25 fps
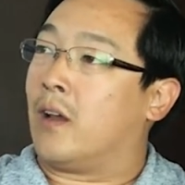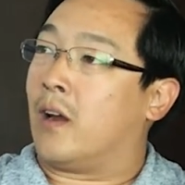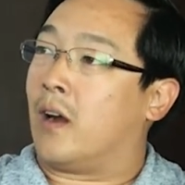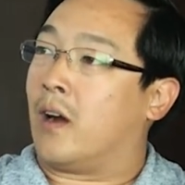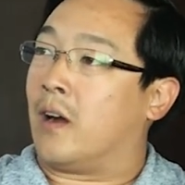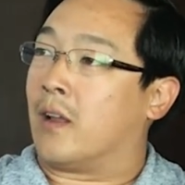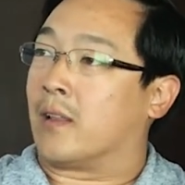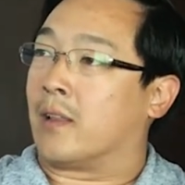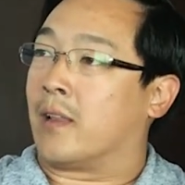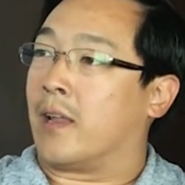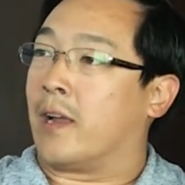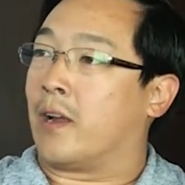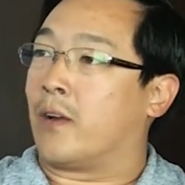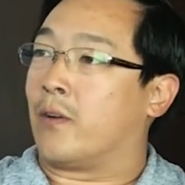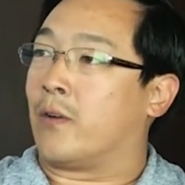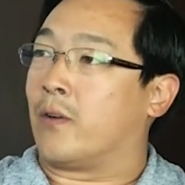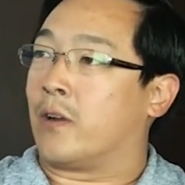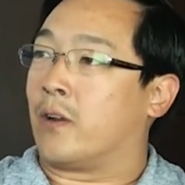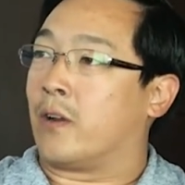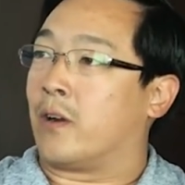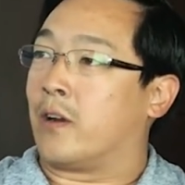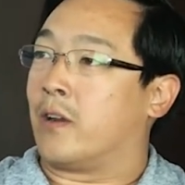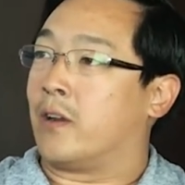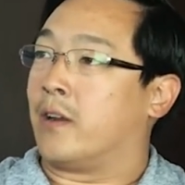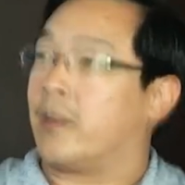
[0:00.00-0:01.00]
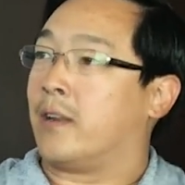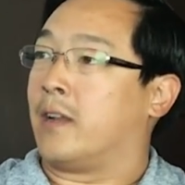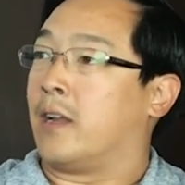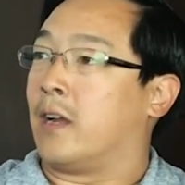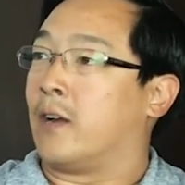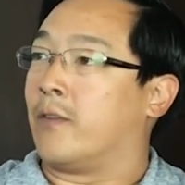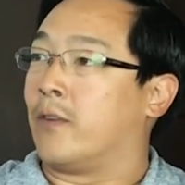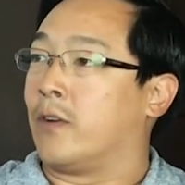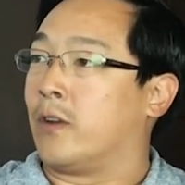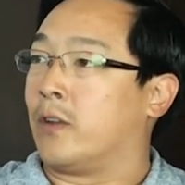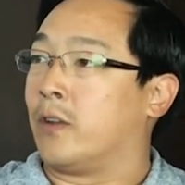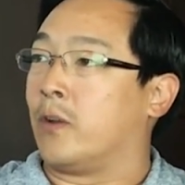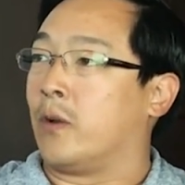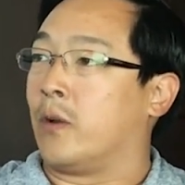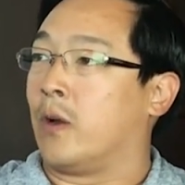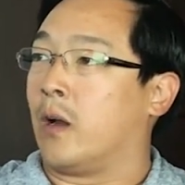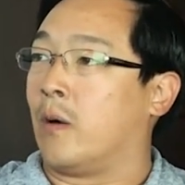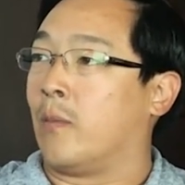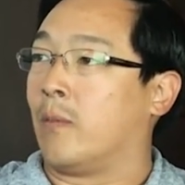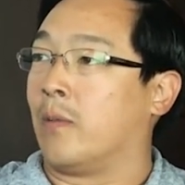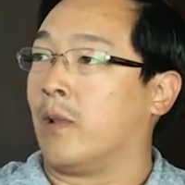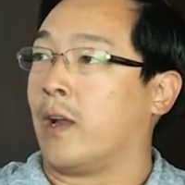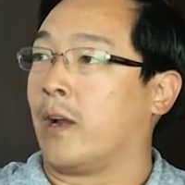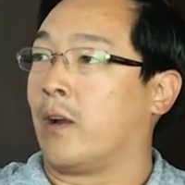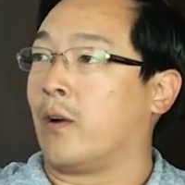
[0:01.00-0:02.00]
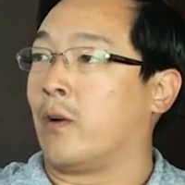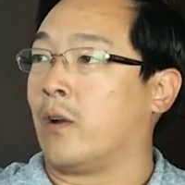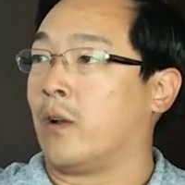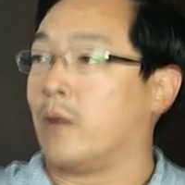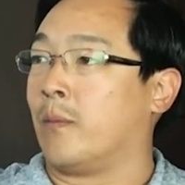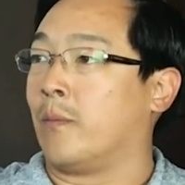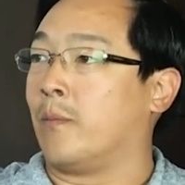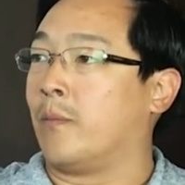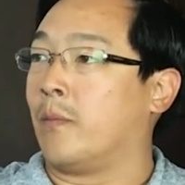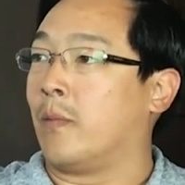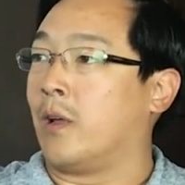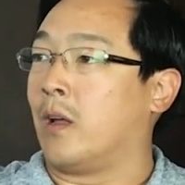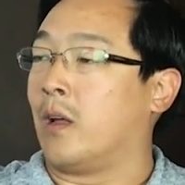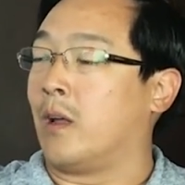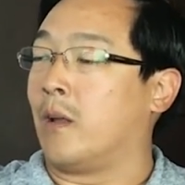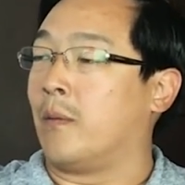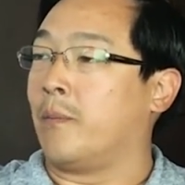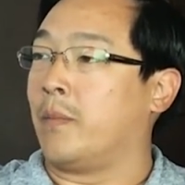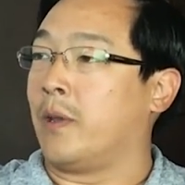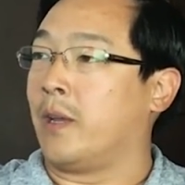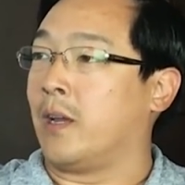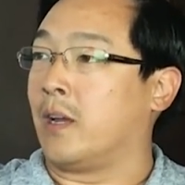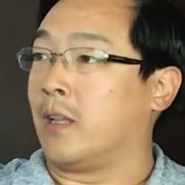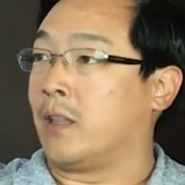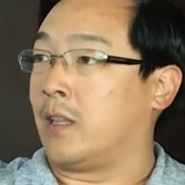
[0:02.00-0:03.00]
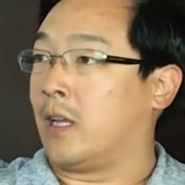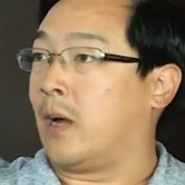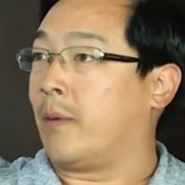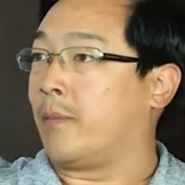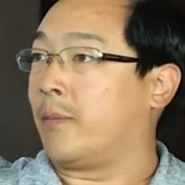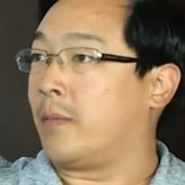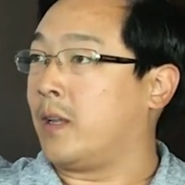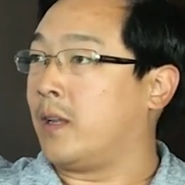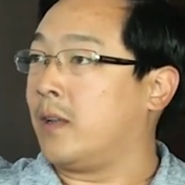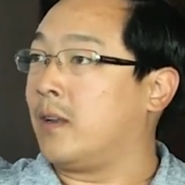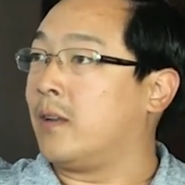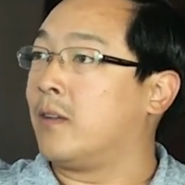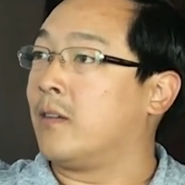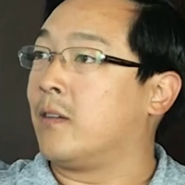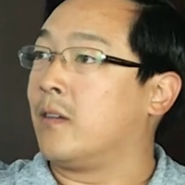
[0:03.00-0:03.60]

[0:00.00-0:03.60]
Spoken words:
on Litecoin harder than ever to help Litecoin be adopted.